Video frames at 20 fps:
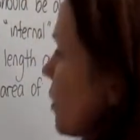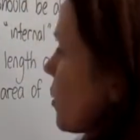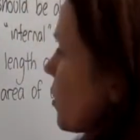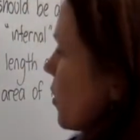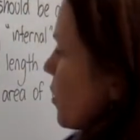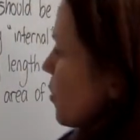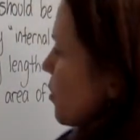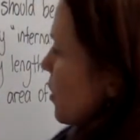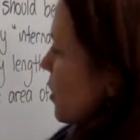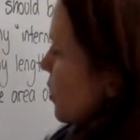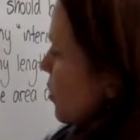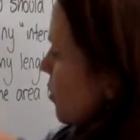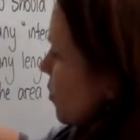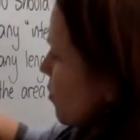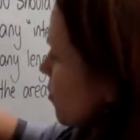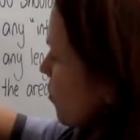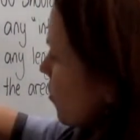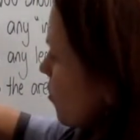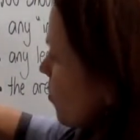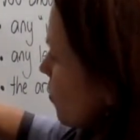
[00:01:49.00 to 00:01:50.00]
to think
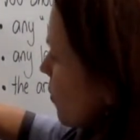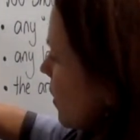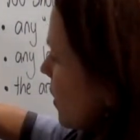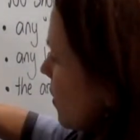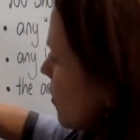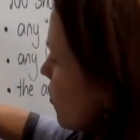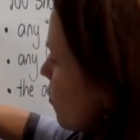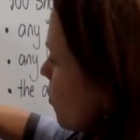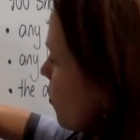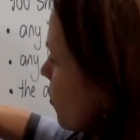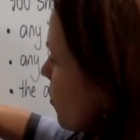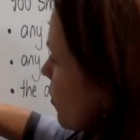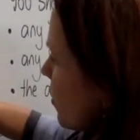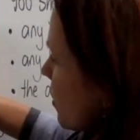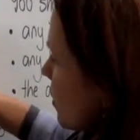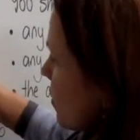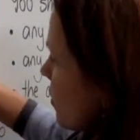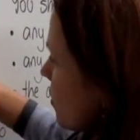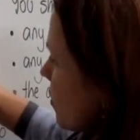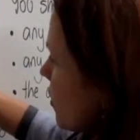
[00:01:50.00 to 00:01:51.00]
through where north
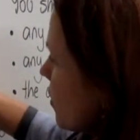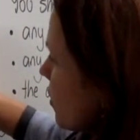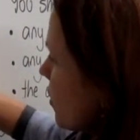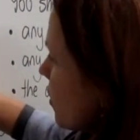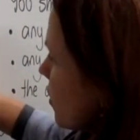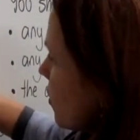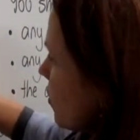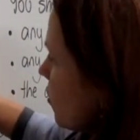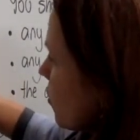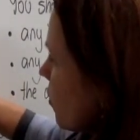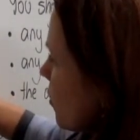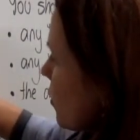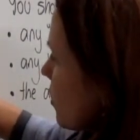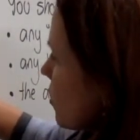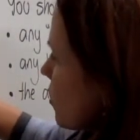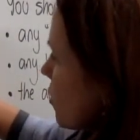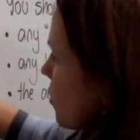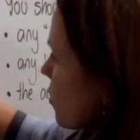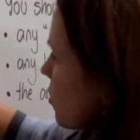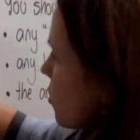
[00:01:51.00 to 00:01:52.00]
is. North
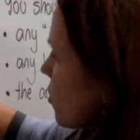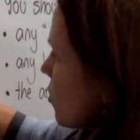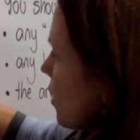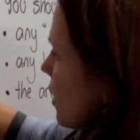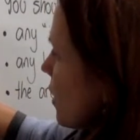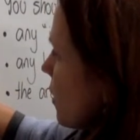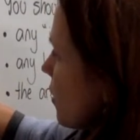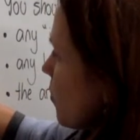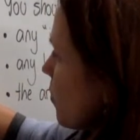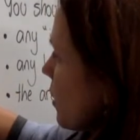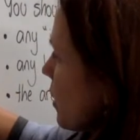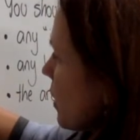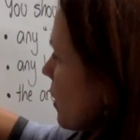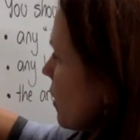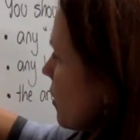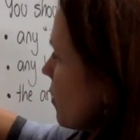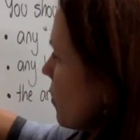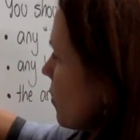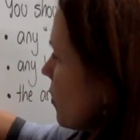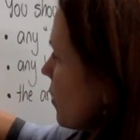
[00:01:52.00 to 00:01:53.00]
is just straight up
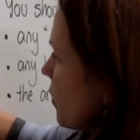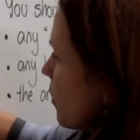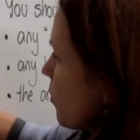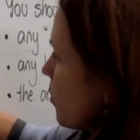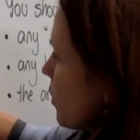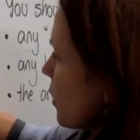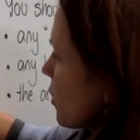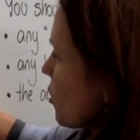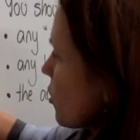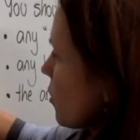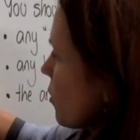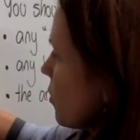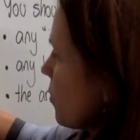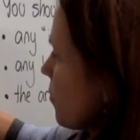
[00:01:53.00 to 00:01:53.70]
here on our picture.